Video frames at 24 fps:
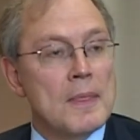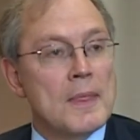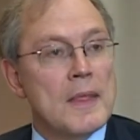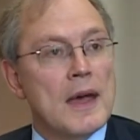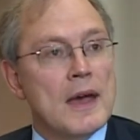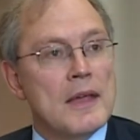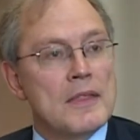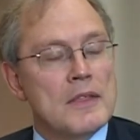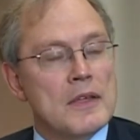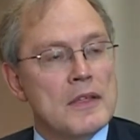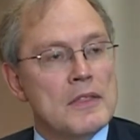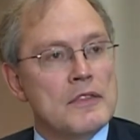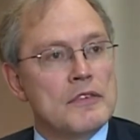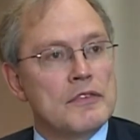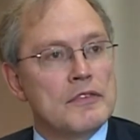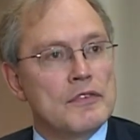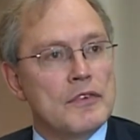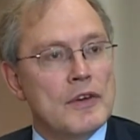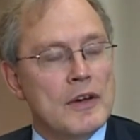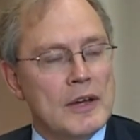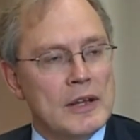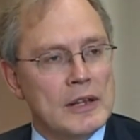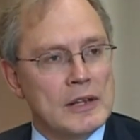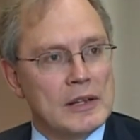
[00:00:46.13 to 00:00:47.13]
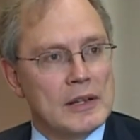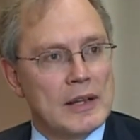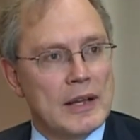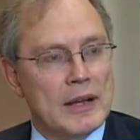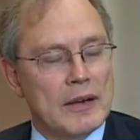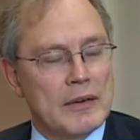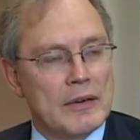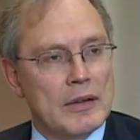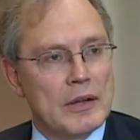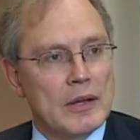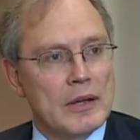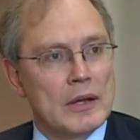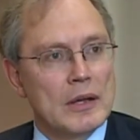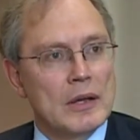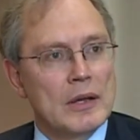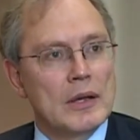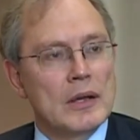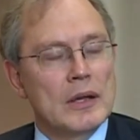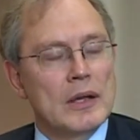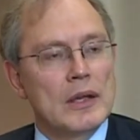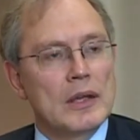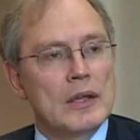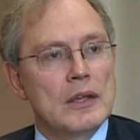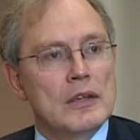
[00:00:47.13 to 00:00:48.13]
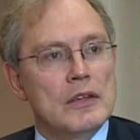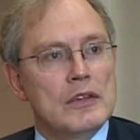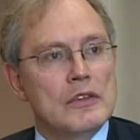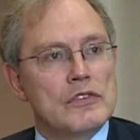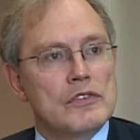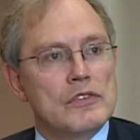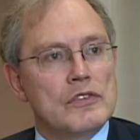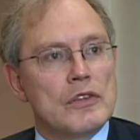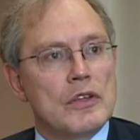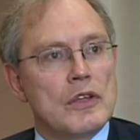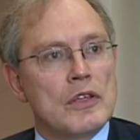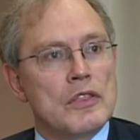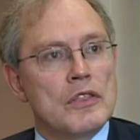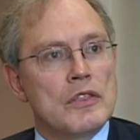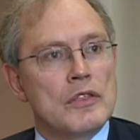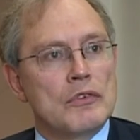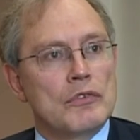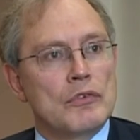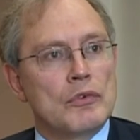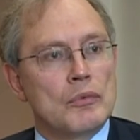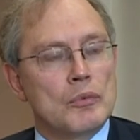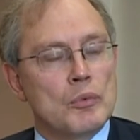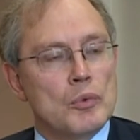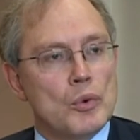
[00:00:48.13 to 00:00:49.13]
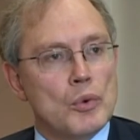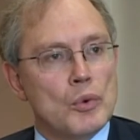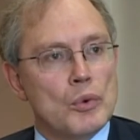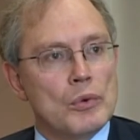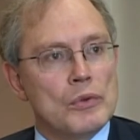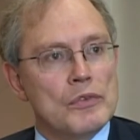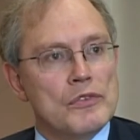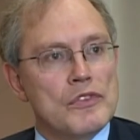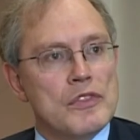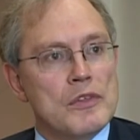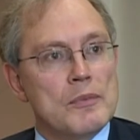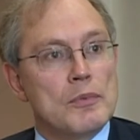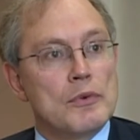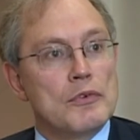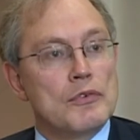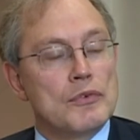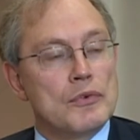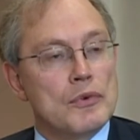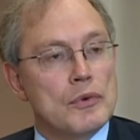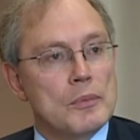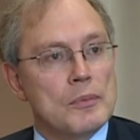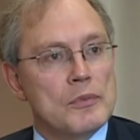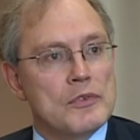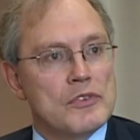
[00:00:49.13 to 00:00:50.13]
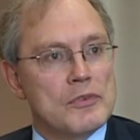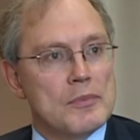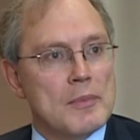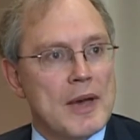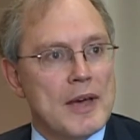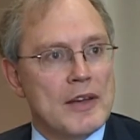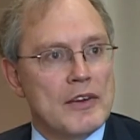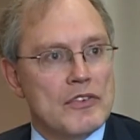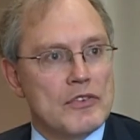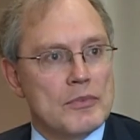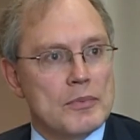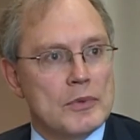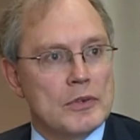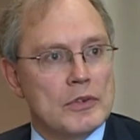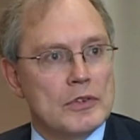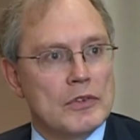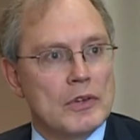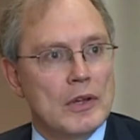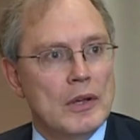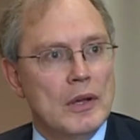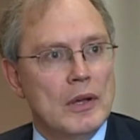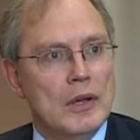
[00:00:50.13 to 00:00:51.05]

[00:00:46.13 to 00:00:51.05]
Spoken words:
And then the final area is the rewards, the performance management.